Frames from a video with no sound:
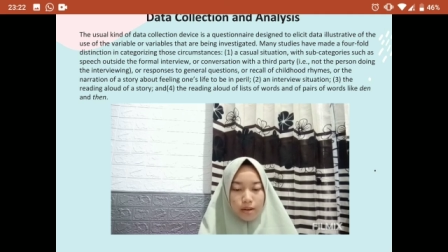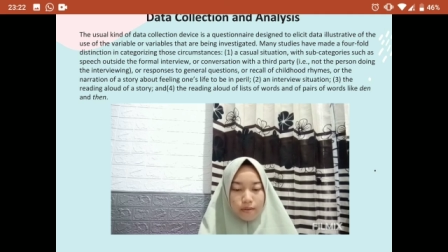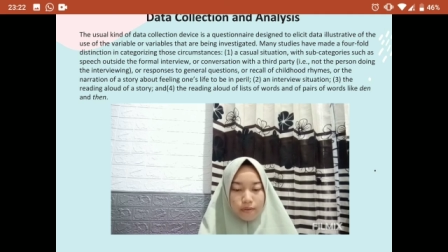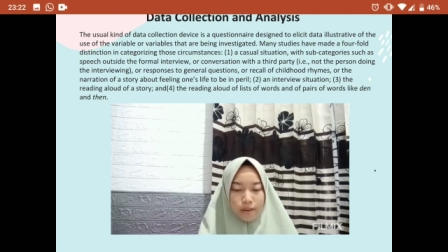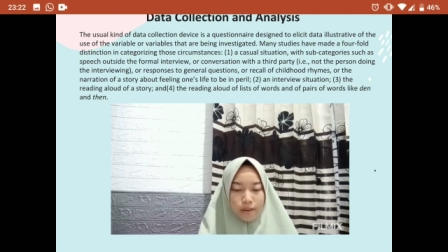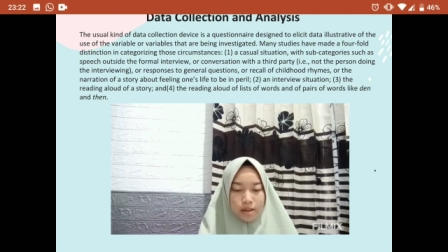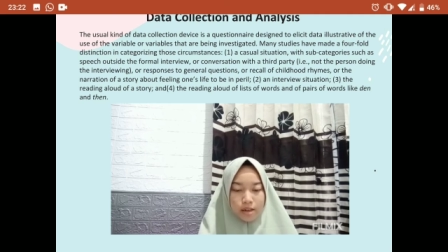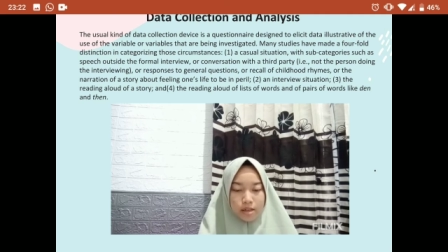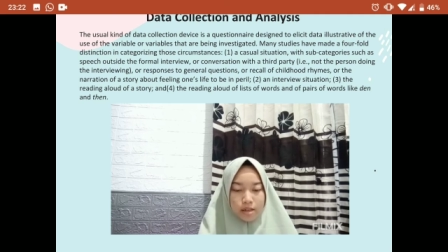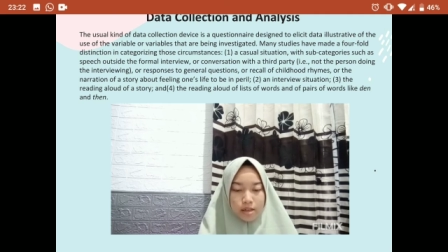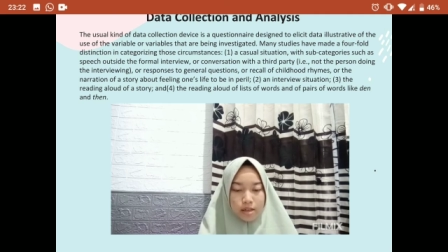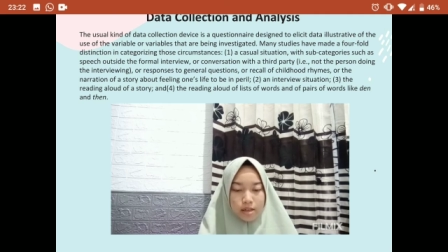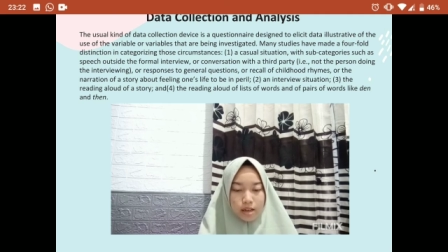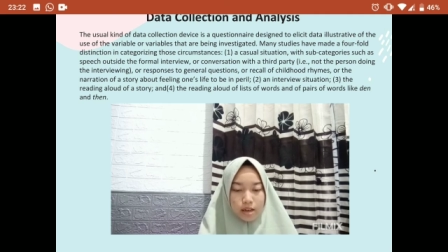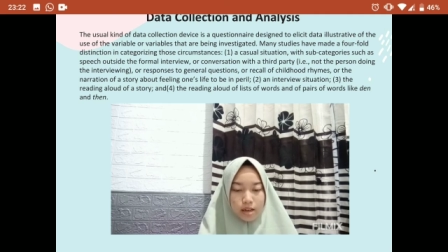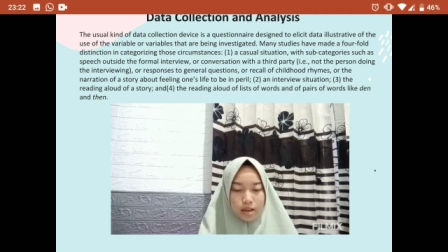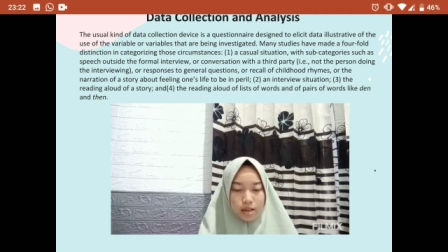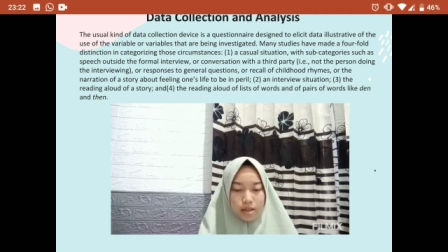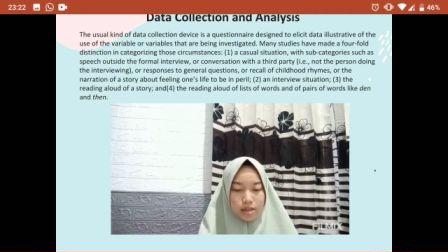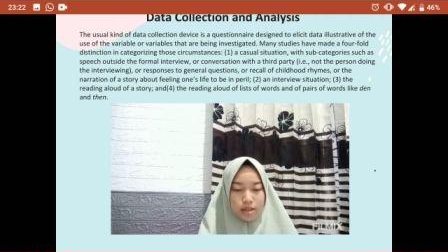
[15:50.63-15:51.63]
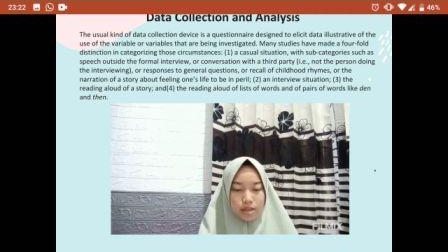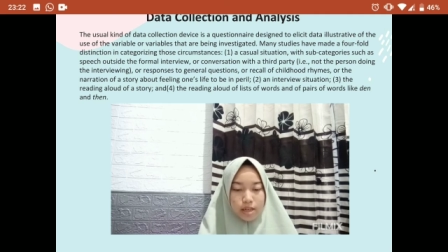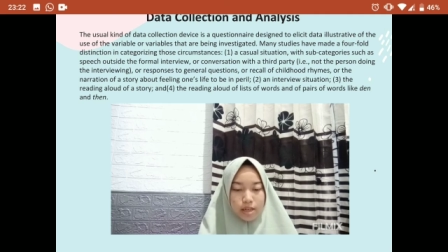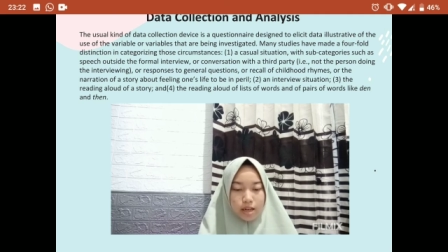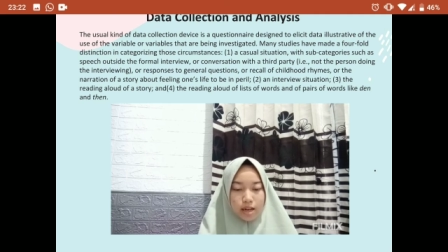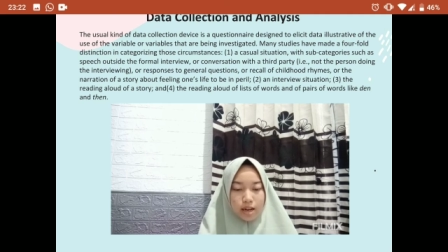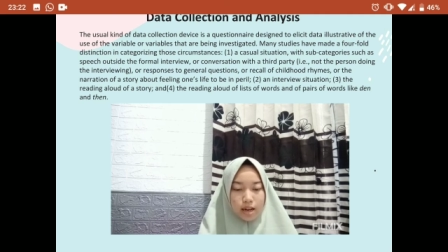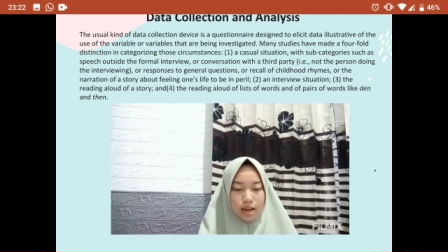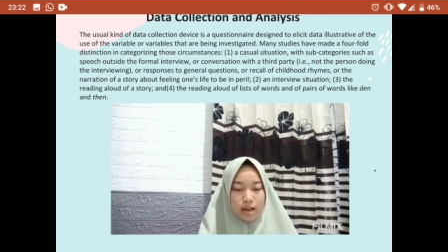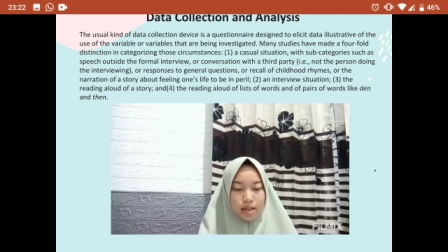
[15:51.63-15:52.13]
passage
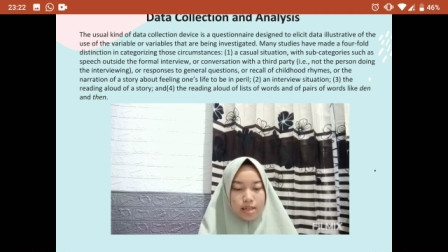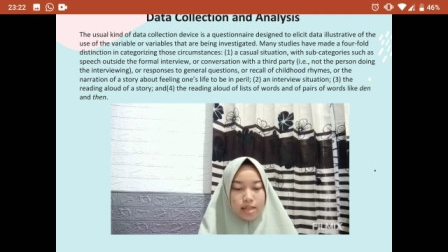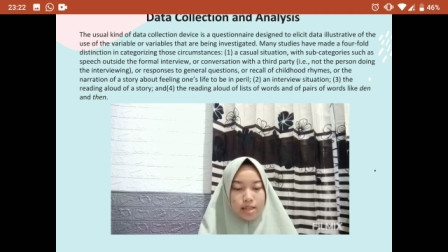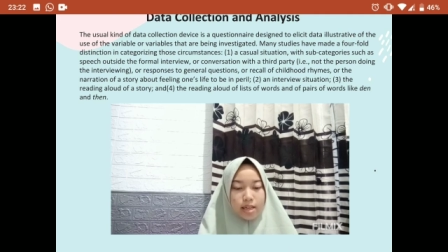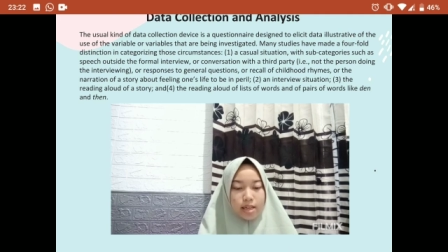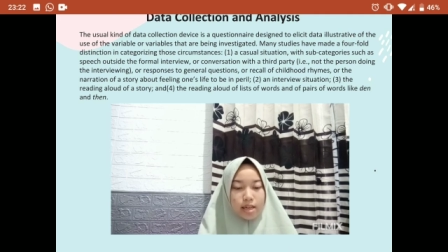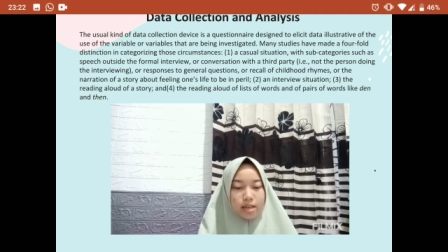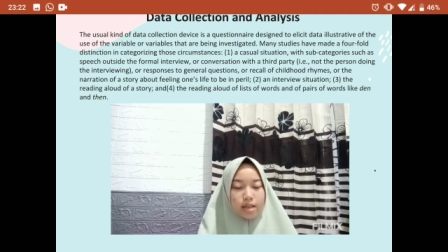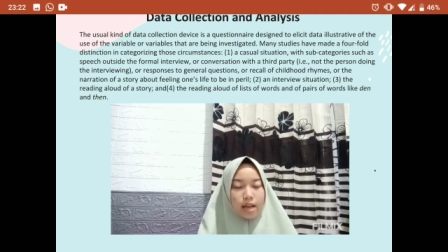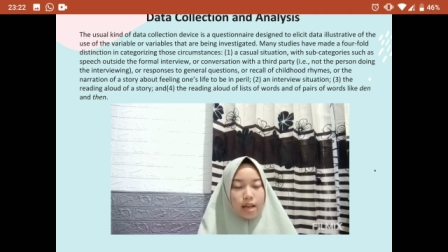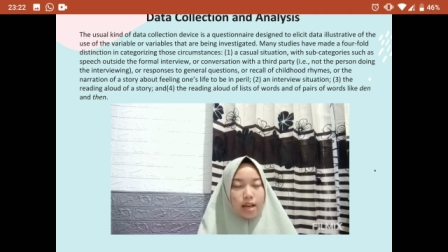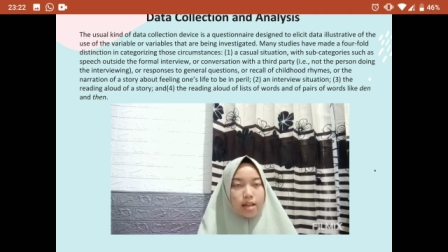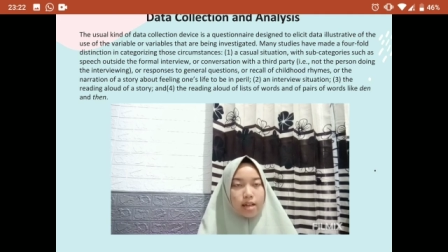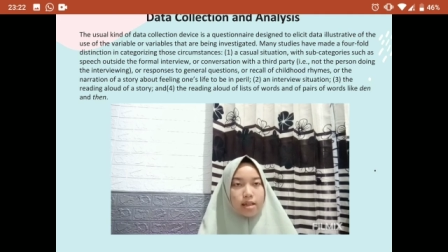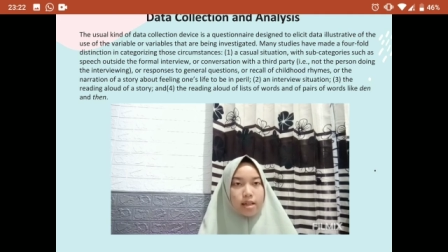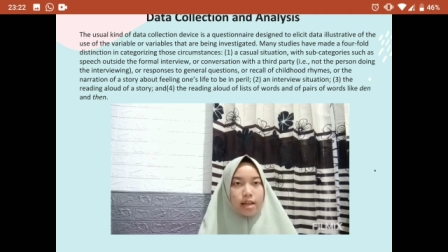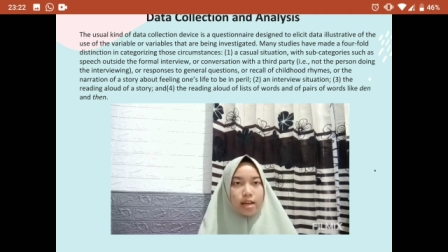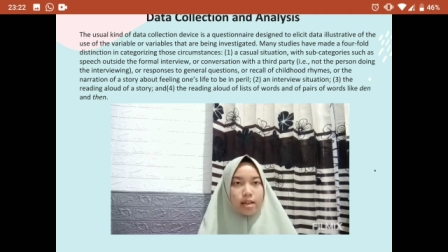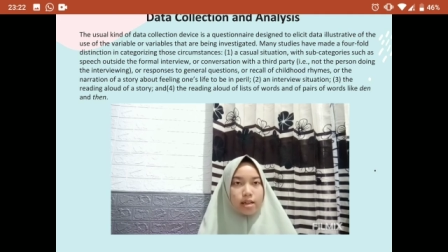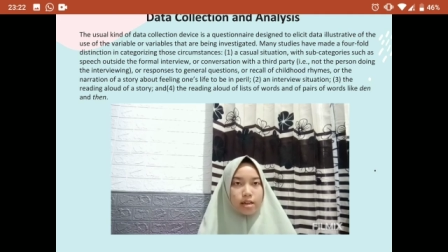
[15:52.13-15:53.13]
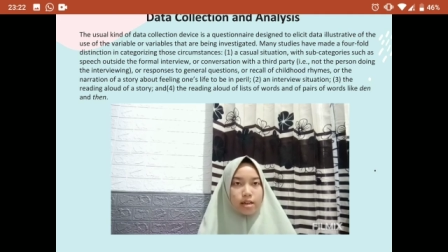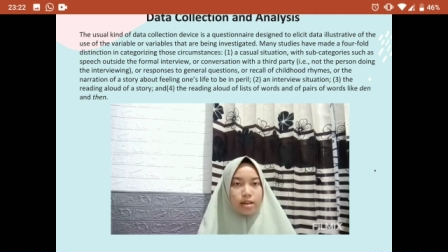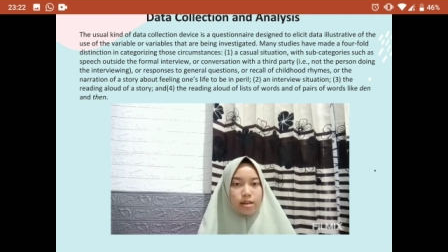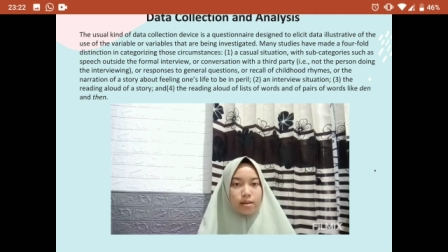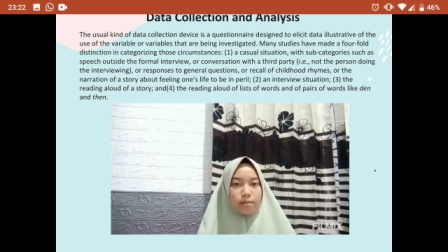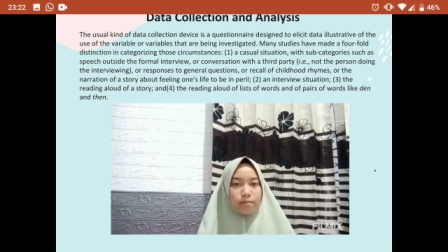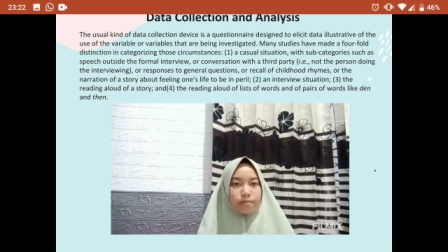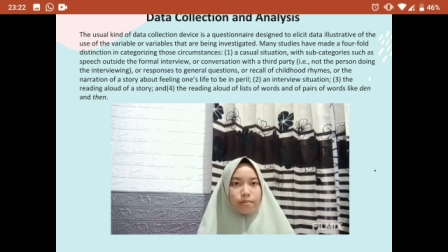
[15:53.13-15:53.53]
as then and later.